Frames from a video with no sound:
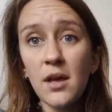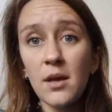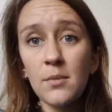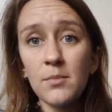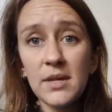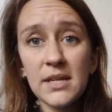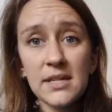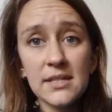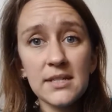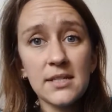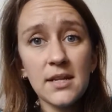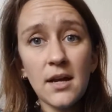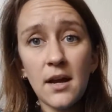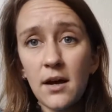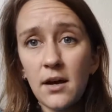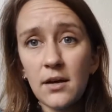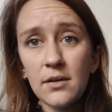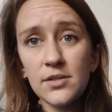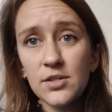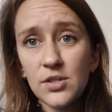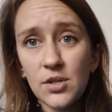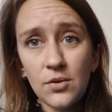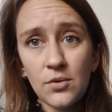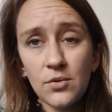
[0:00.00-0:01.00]
because
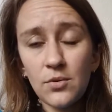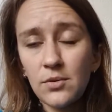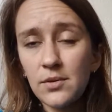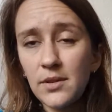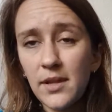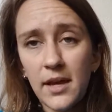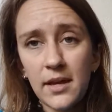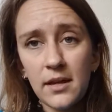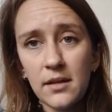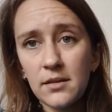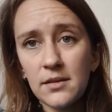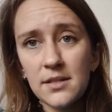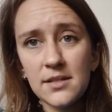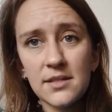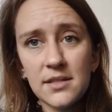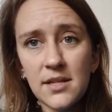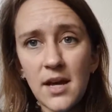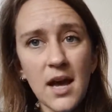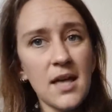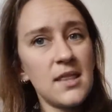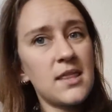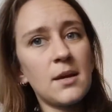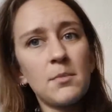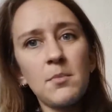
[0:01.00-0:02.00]
also, like, this
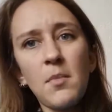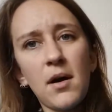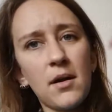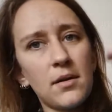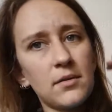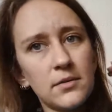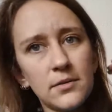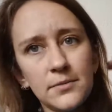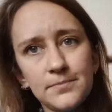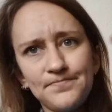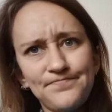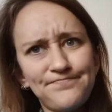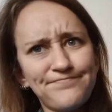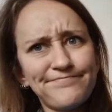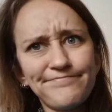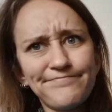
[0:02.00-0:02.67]
tithing model,